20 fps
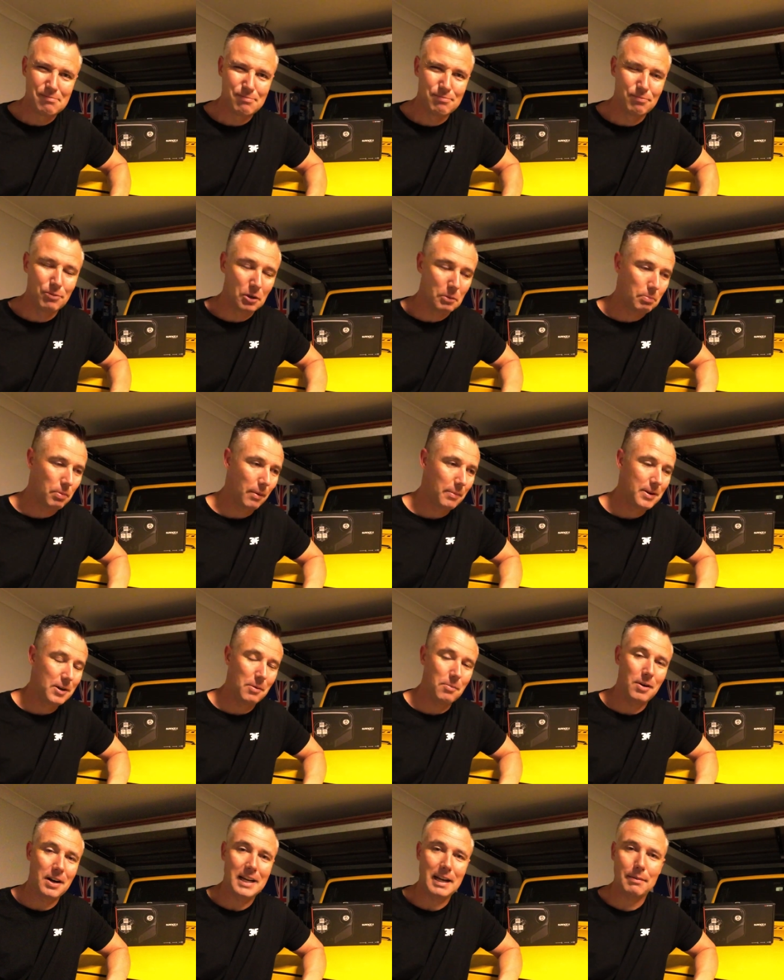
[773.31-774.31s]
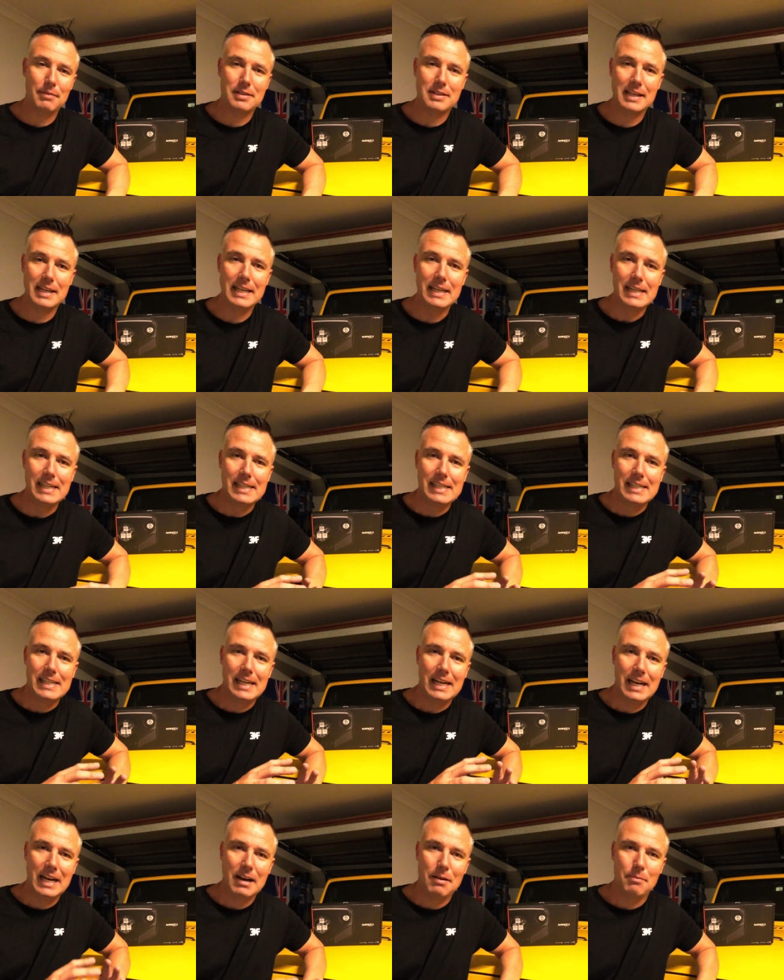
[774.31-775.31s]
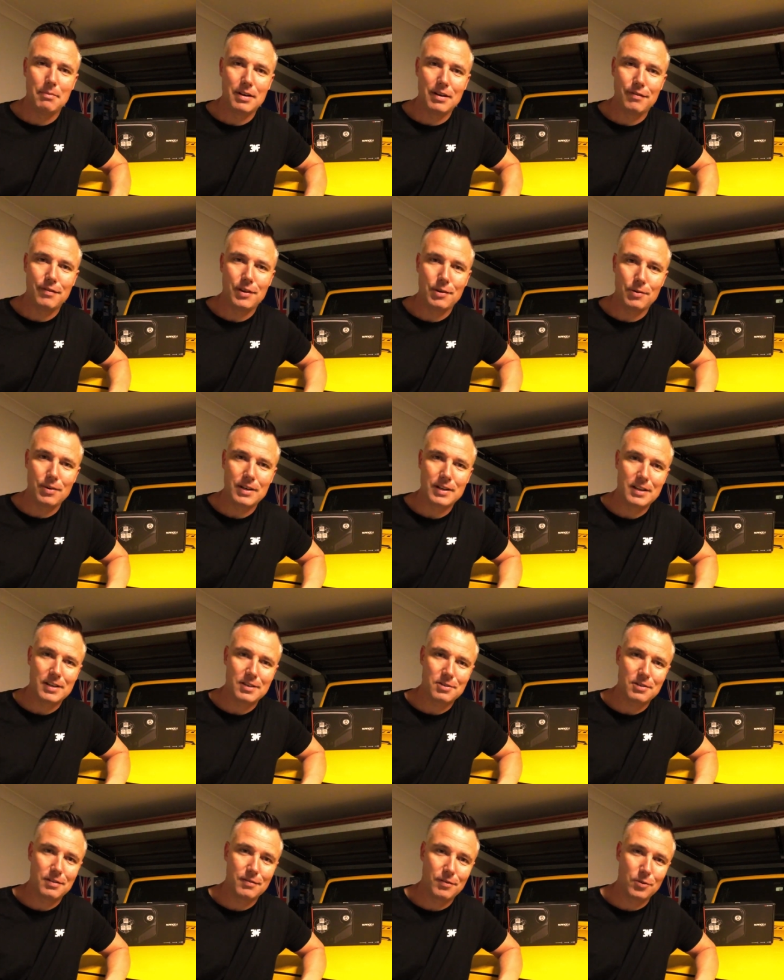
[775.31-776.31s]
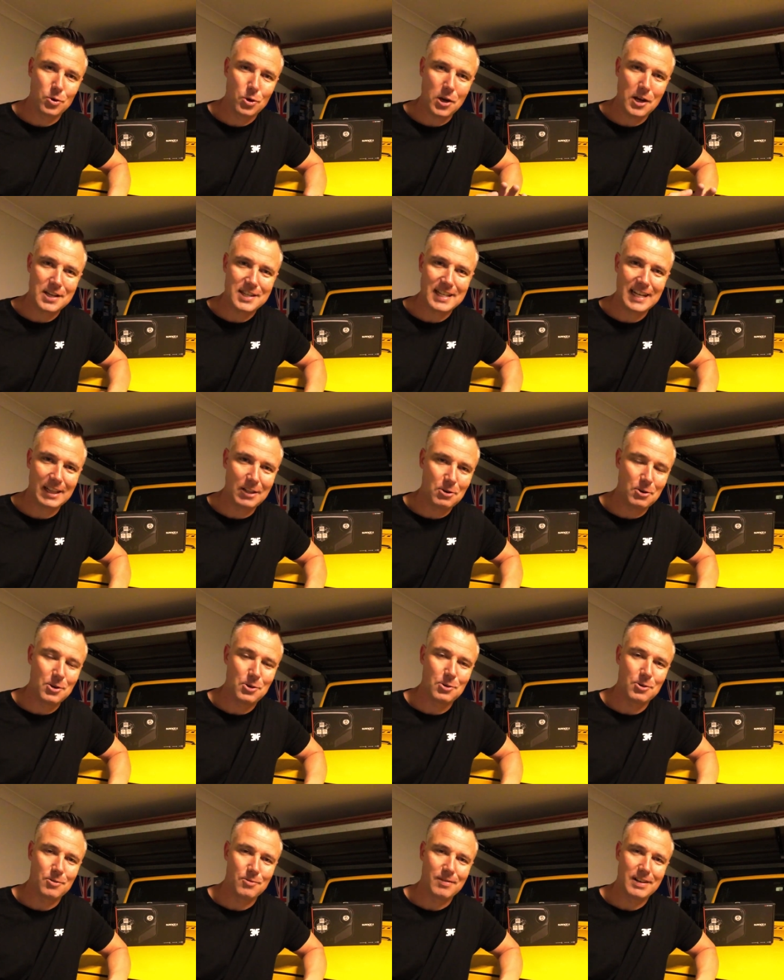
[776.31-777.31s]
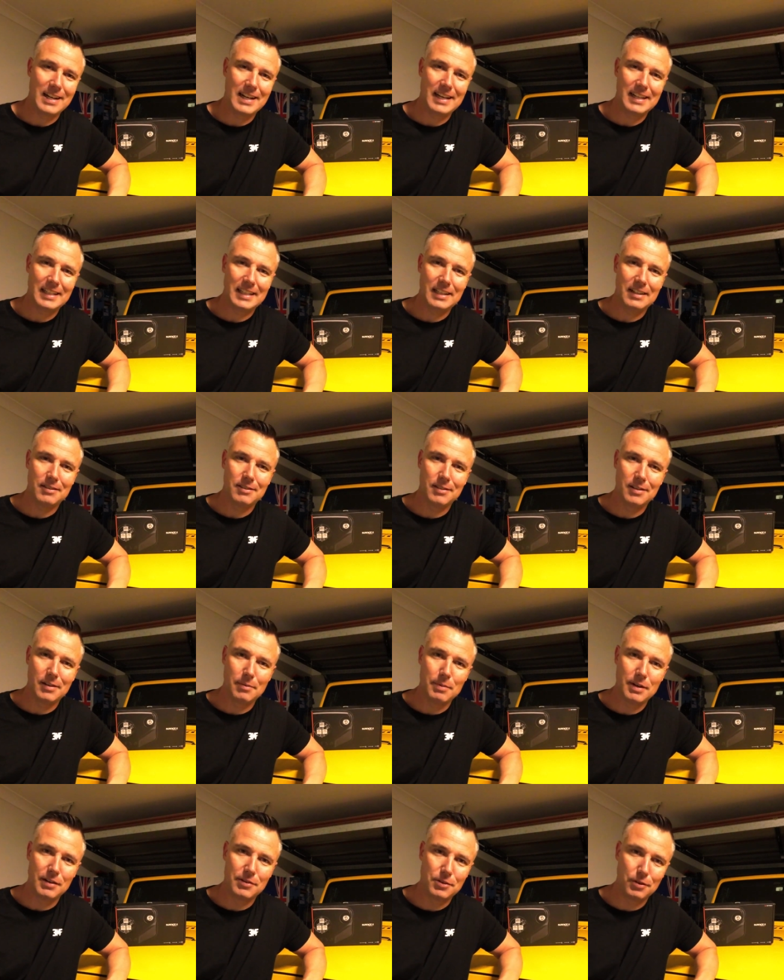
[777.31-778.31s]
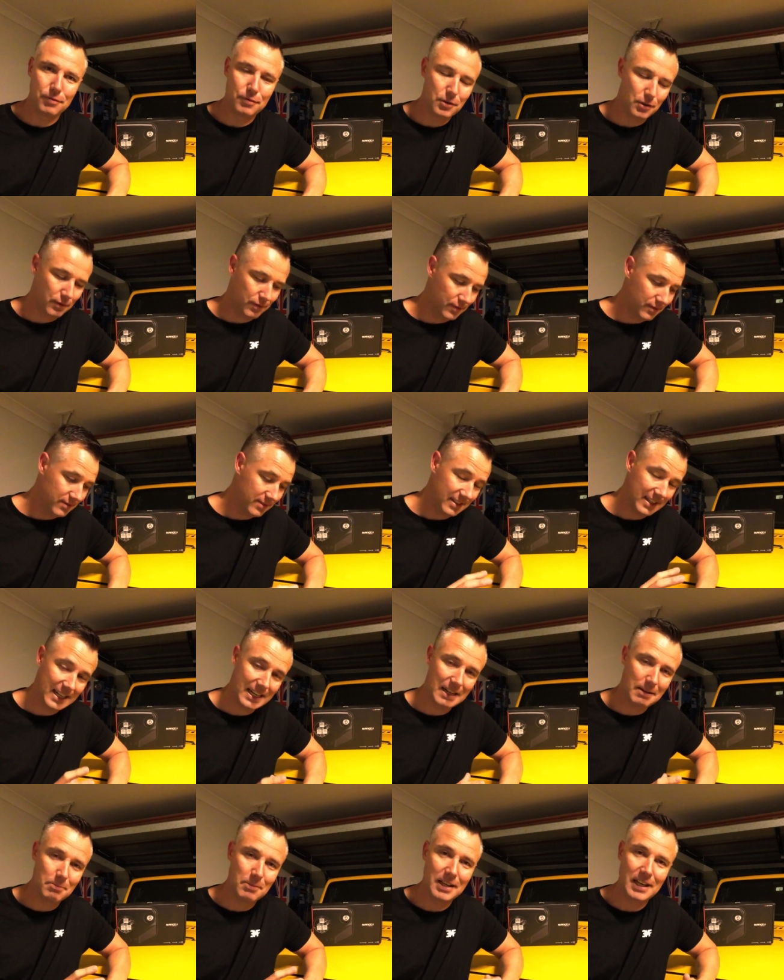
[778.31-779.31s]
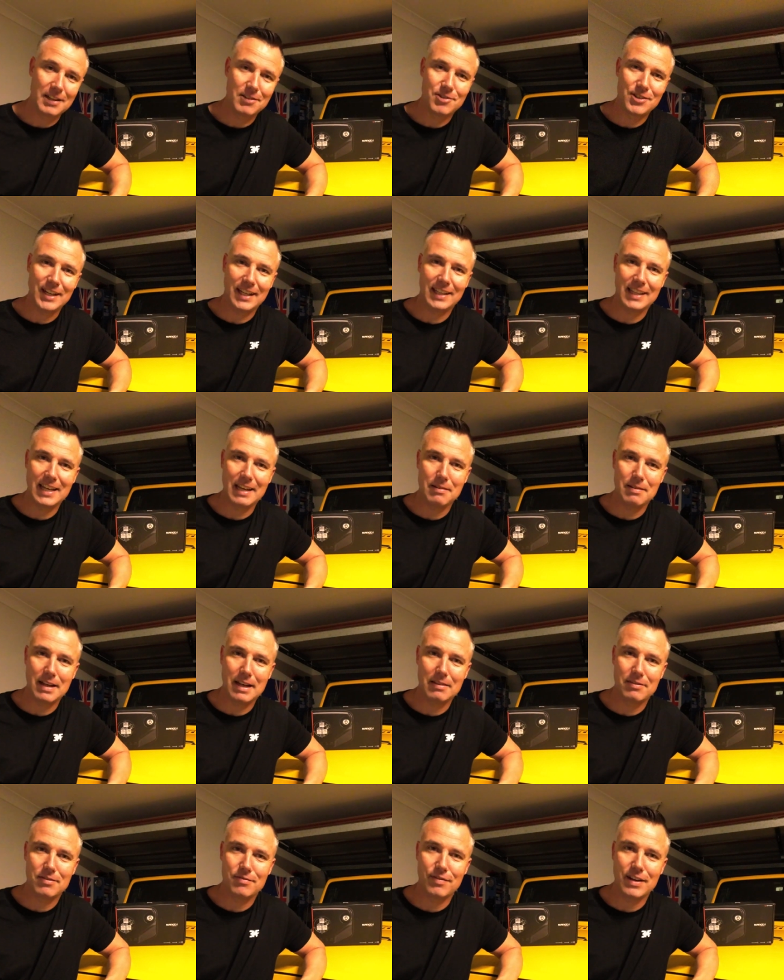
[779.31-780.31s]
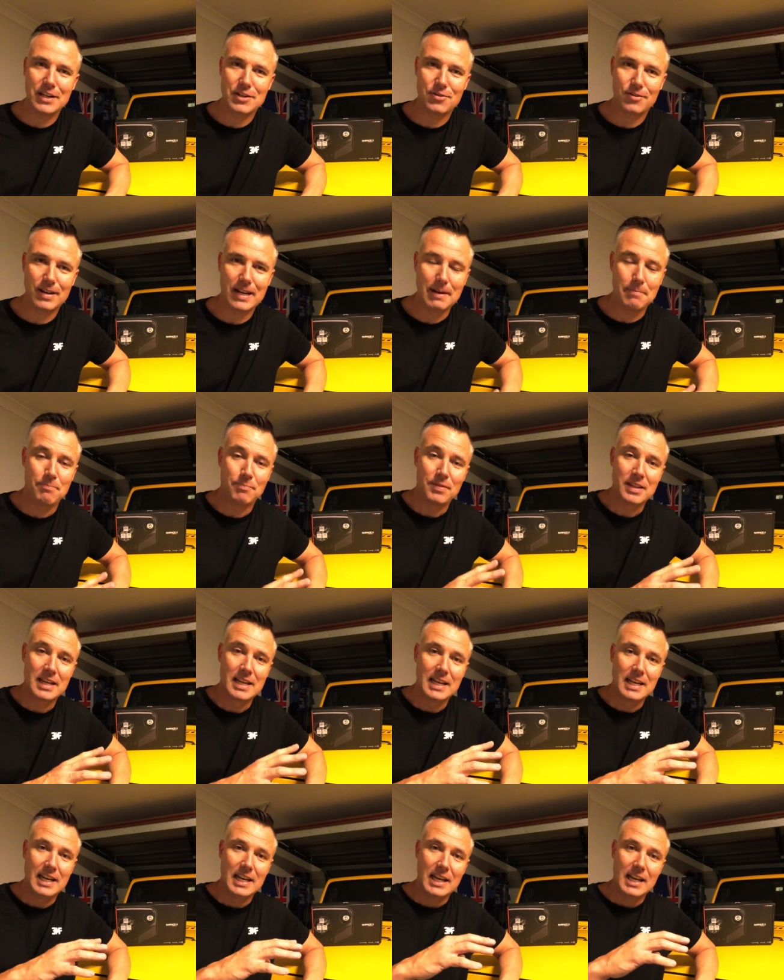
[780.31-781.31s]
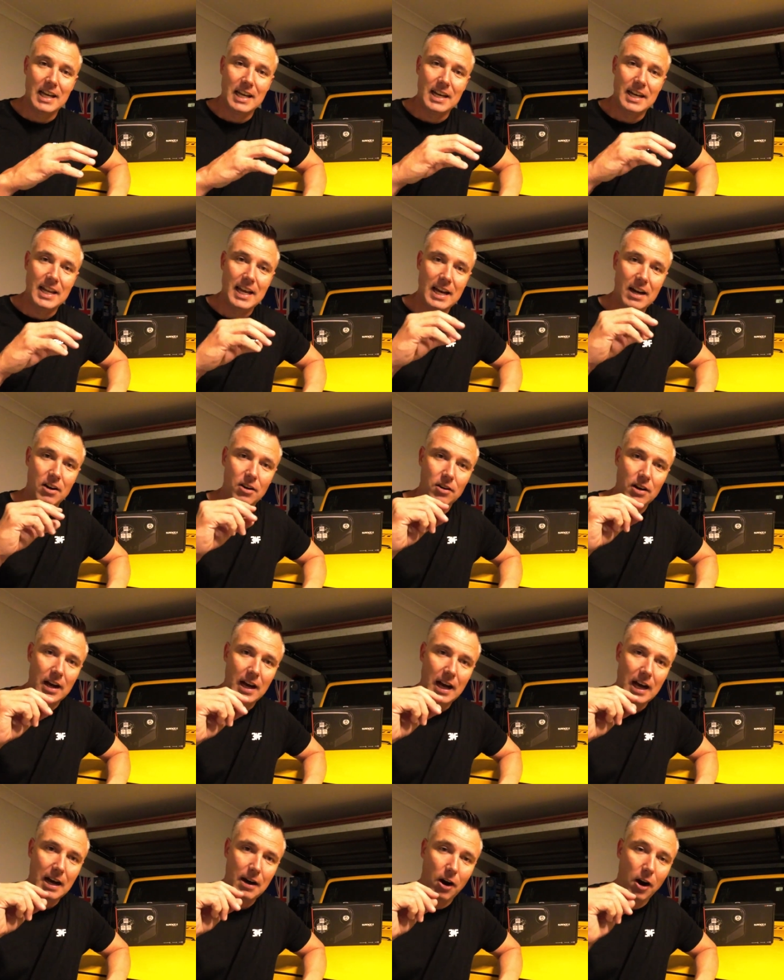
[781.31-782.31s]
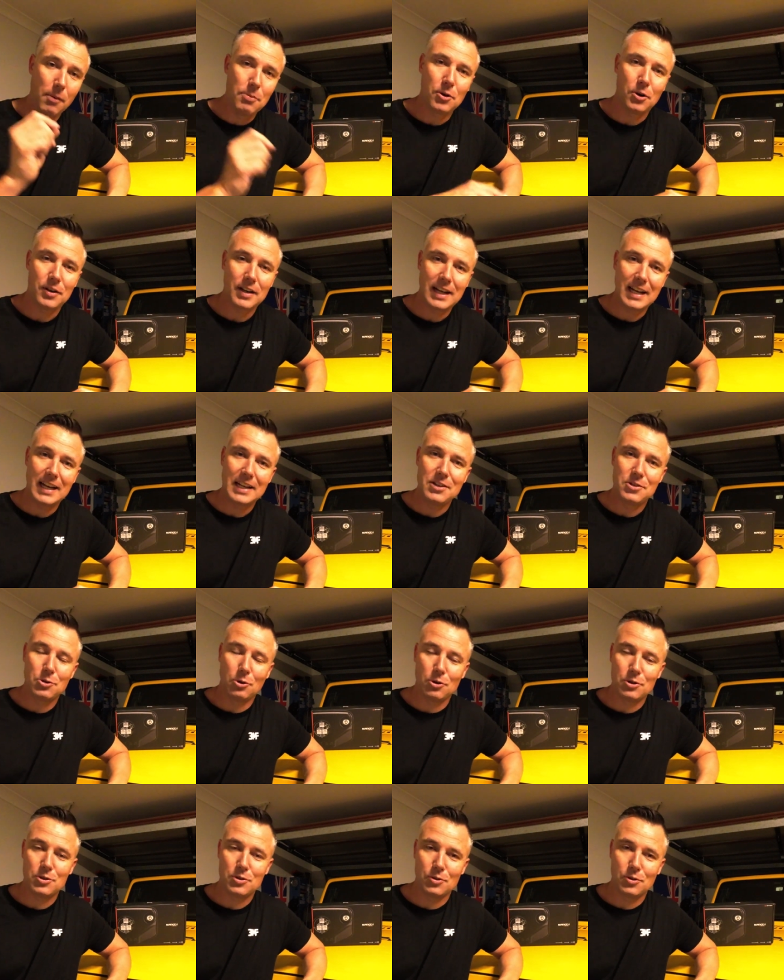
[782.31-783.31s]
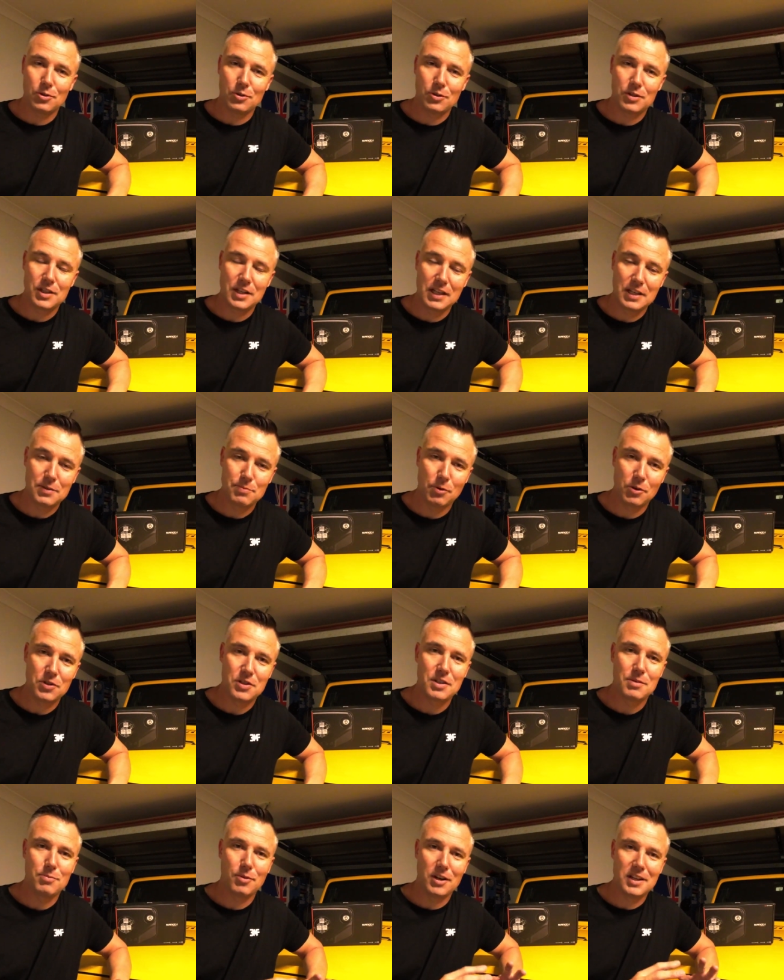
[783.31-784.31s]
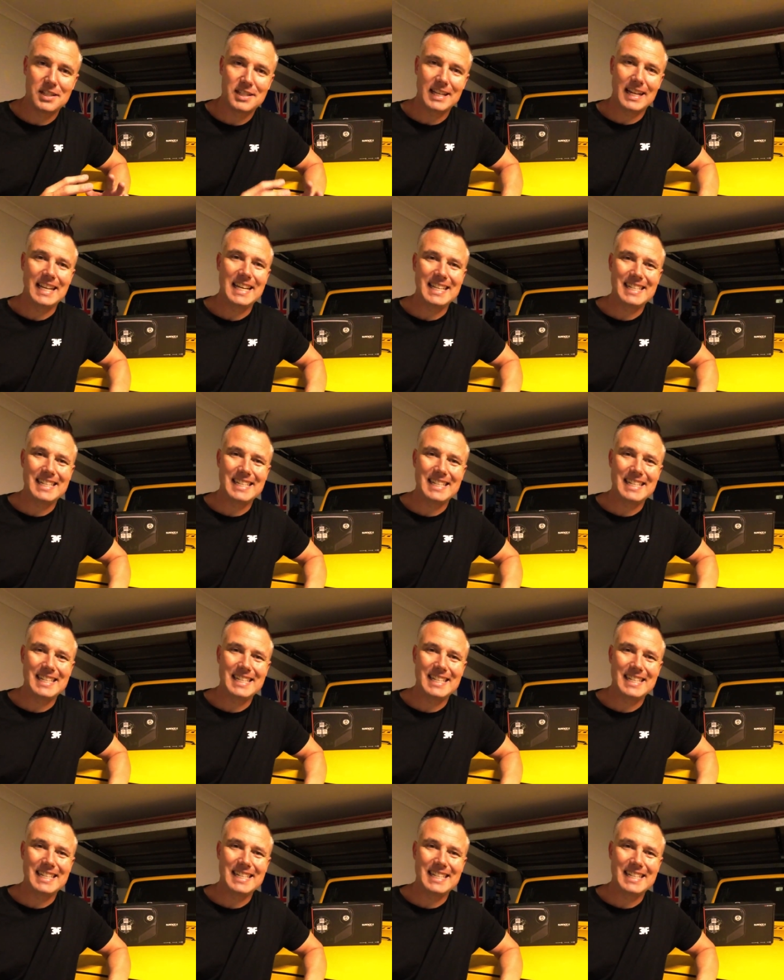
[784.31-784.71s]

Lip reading: Look, probably not my cup of tea, but if you're into sort of auto salon or you know, a bit of doof, yeah, check that feature out. Now, I'm not endorsed or sponsored by Stedi,